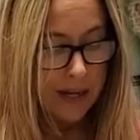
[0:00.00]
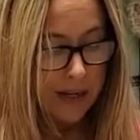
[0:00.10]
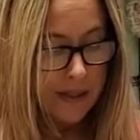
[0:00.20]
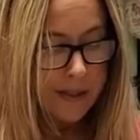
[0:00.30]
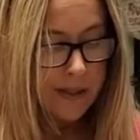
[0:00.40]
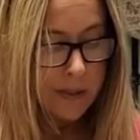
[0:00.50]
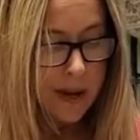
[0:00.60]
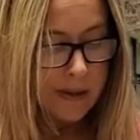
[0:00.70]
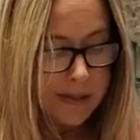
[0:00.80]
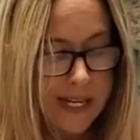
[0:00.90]
This is
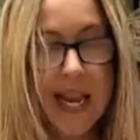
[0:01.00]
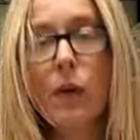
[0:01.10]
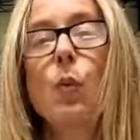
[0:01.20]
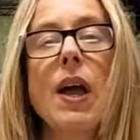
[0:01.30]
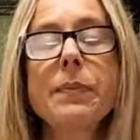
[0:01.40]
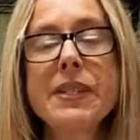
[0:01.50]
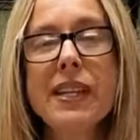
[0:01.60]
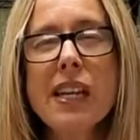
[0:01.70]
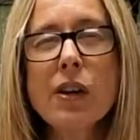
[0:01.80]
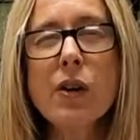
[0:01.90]
about 10 wipes in
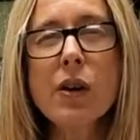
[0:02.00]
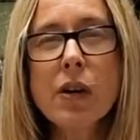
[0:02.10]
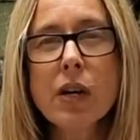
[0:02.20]
here.